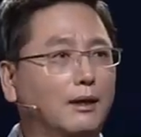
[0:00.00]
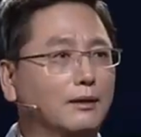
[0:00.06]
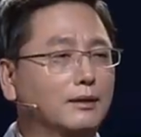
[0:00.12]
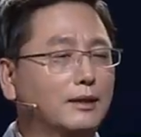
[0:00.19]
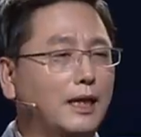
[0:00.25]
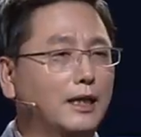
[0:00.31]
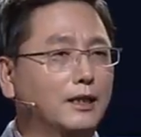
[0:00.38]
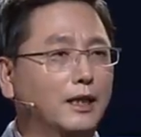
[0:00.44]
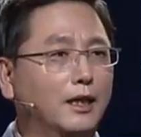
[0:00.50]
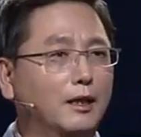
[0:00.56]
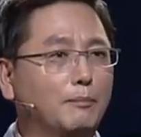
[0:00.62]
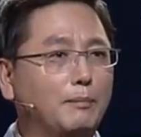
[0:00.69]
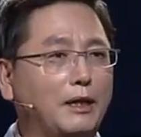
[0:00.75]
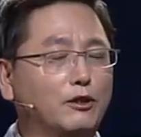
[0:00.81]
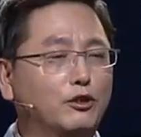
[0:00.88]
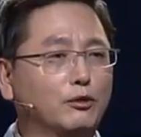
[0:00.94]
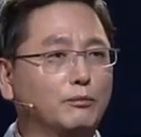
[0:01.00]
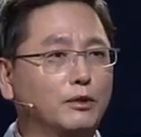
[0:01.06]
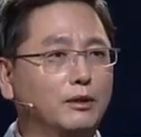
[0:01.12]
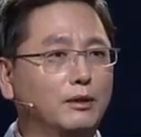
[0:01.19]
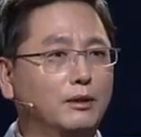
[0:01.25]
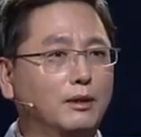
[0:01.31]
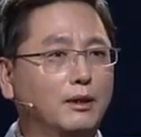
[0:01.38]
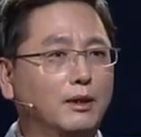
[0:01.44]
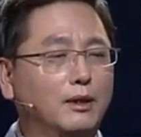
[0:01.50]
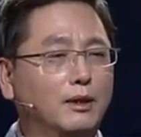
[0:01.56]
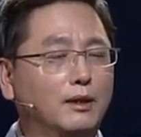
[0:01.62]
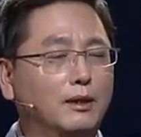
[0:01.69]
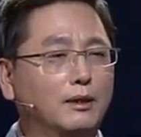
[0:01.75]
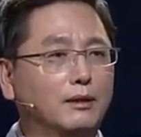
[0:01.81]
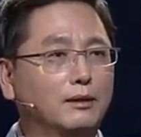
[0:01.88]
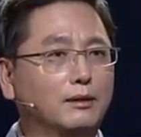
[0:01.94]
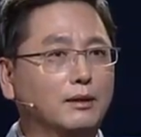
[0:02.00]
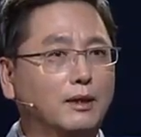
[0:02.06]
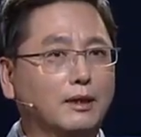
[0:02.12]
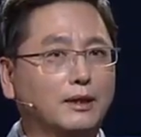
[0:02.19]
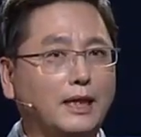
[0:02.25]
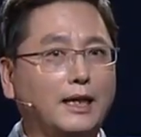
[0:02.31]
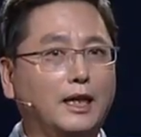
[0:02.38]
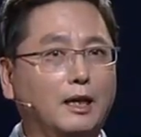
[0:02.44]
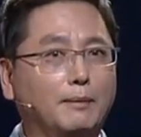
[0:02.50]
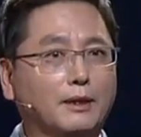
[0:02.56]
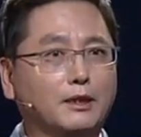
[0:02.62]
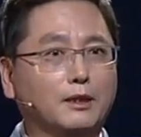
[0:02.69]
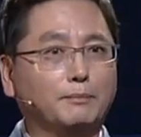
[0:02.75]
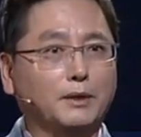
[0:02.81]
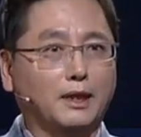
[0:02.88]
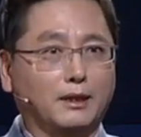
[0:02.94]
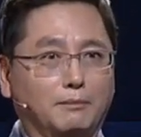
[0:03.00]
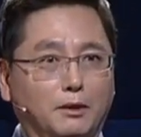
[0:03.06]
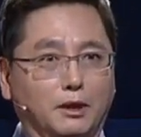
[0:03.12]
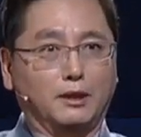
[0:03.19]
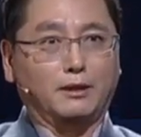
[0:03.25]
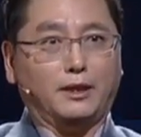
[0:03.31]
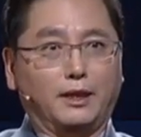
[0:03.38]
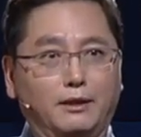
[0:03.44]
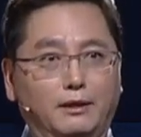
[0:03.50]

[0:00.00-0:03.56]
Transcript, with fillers: I like him a lot. And I myself uh,